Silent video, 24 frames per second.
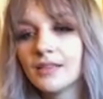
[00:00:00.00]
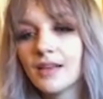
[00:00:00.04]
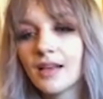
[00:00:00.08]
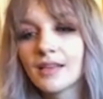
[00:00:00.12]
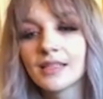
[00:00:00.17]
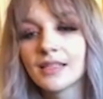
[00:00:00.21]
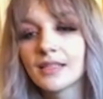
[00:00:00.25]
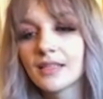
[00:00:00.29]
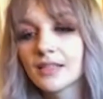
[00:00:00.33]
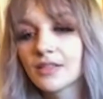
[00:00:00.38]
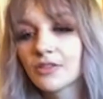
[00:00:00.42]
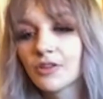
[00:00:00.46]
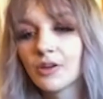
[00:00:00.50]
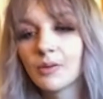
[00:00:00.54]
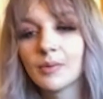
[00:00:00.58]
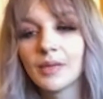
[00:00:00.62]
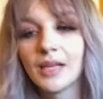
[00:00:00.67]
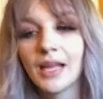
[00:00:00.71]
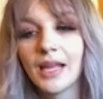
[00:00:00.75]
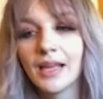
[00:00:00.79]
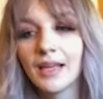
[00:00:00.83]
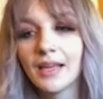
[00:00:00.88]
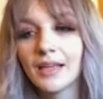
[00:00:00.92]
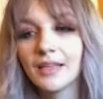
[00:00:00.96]
doesn't
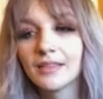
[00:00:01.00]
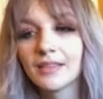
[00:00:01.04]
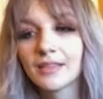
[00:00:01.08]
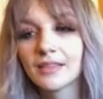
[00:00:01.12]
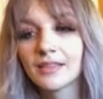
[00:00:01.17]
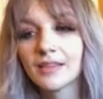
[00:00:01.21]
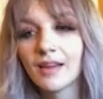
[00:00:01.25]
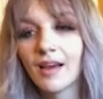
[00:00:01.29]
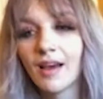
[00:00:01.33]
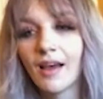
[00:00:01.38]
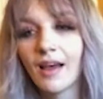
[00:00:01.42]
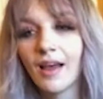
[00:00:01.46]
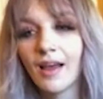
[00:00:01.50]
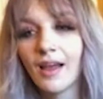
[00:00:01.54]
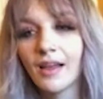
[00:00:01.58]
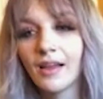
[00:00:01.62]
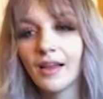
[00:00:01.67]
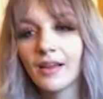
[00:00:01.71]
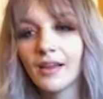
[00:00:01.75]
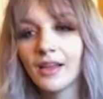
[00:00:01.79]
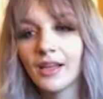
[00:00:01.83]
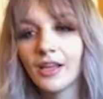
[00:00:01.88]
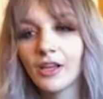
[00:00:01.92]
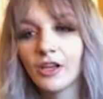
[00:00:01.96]
discriminate. It does not.
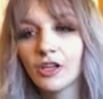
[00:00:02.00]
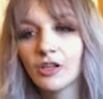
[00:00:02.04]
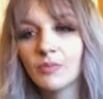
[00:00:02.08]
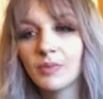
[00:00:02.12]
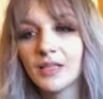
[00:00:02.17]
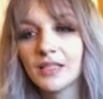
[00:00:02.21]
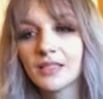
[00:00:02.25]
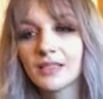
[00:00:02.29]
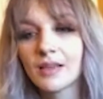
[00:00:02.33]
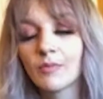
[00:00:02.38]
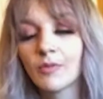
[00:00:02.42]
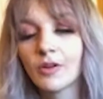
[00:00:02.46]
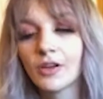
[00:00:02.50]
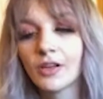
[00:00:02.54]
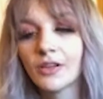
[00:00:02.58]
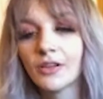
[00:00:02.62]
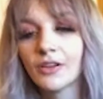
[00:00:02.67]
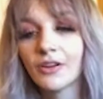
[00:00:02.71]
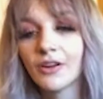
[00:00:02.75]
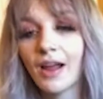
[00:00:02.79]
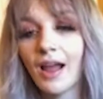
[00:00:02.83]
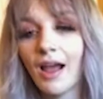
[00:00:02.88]
It could be someone in your